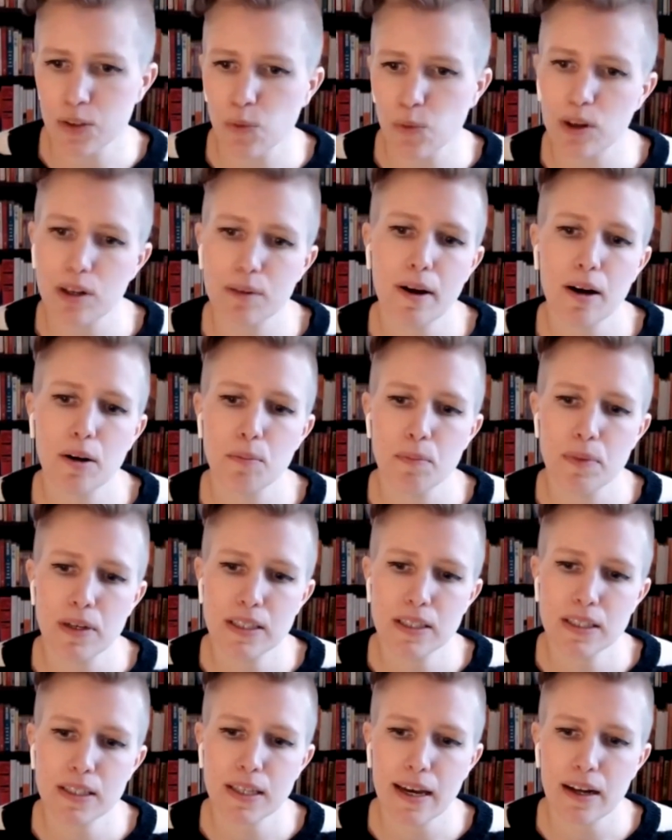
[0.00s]
what about
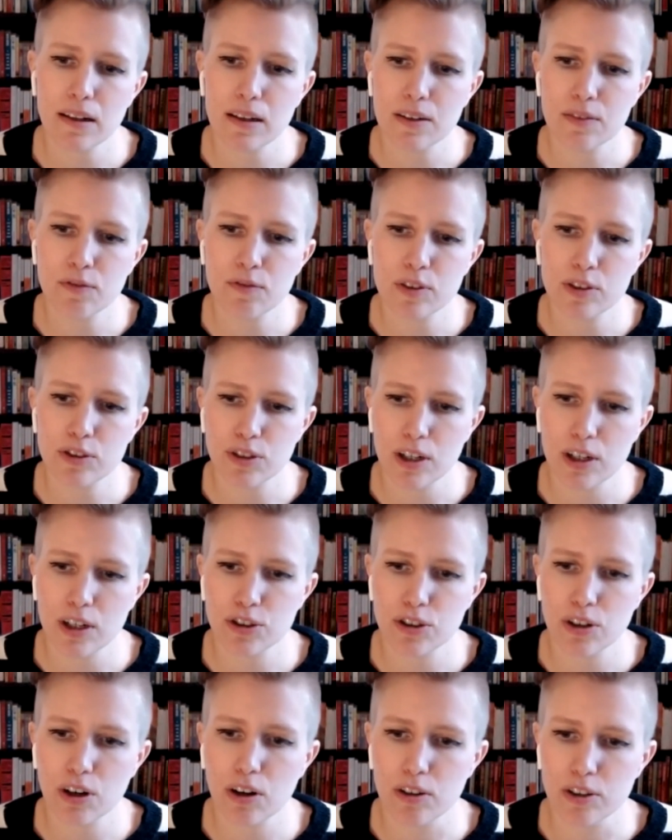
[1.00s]
Midscale
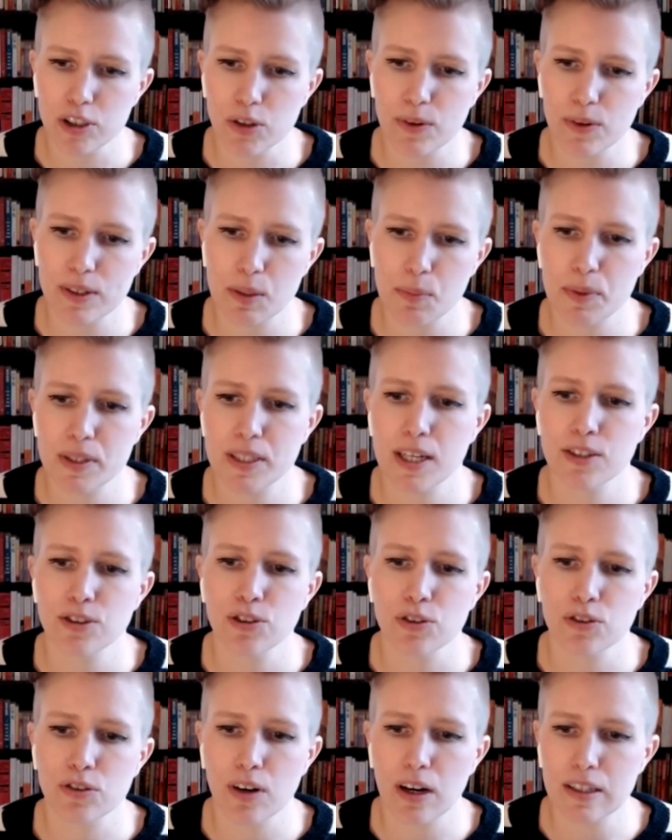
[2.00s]
Infrastructure also as a
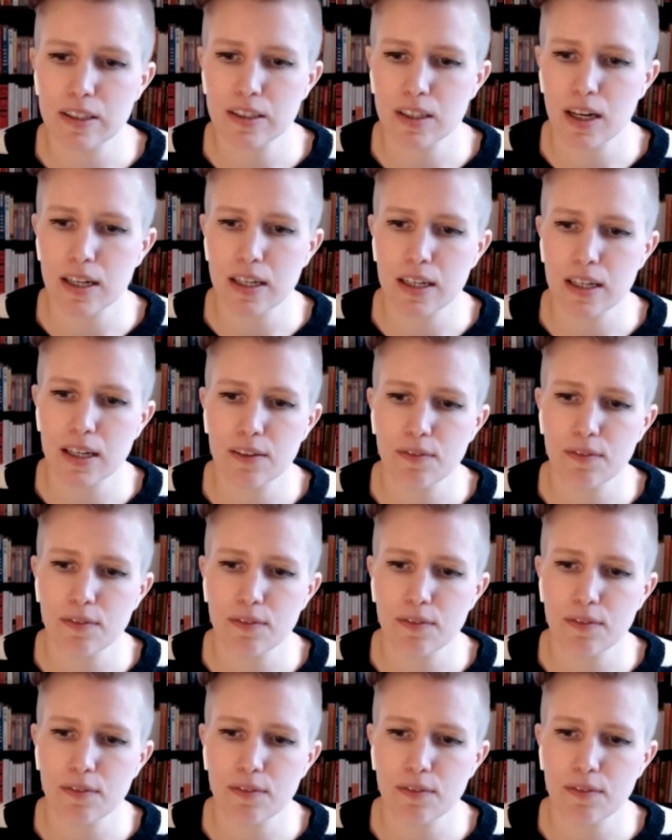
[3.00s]
potential cross-cutting